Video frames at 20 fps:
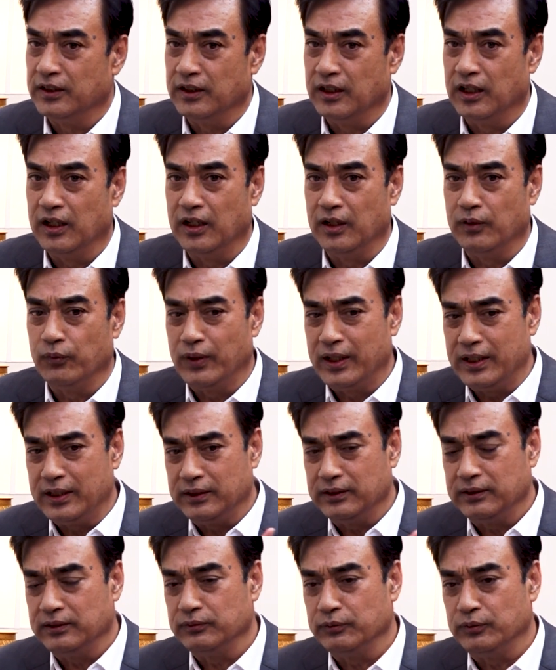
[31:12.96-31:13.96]

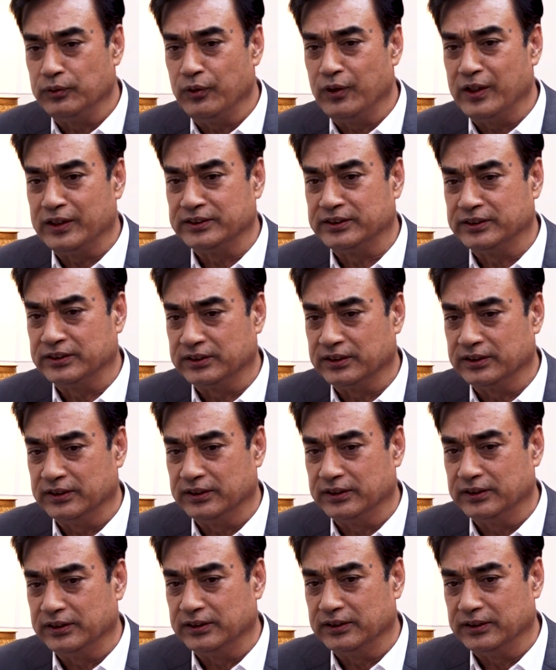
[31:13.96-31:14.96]
While we was,
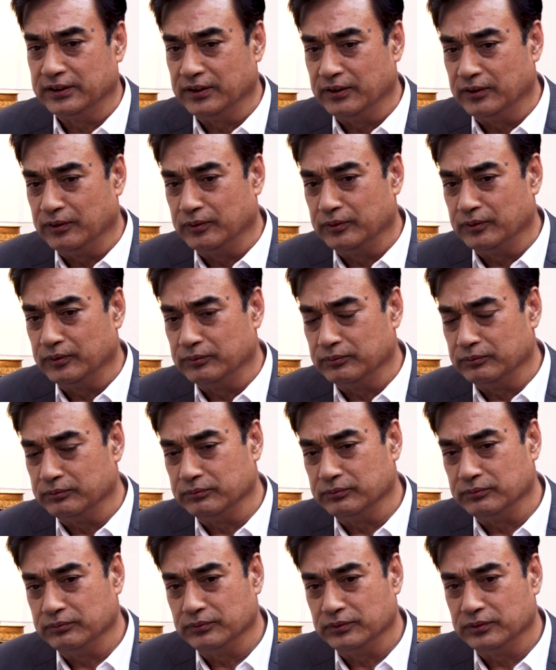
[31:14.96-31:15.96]

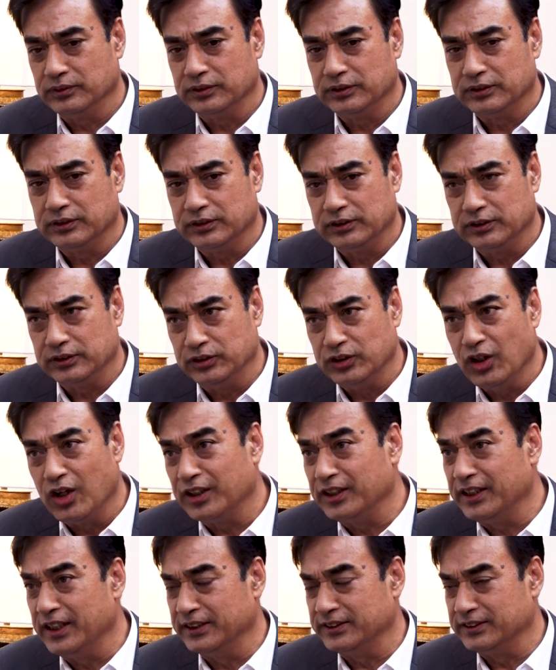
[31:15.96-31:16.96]

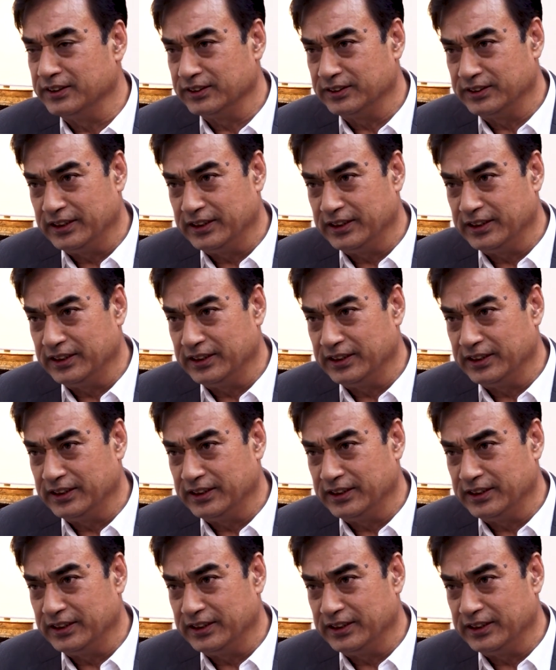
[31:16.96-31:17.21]
young years,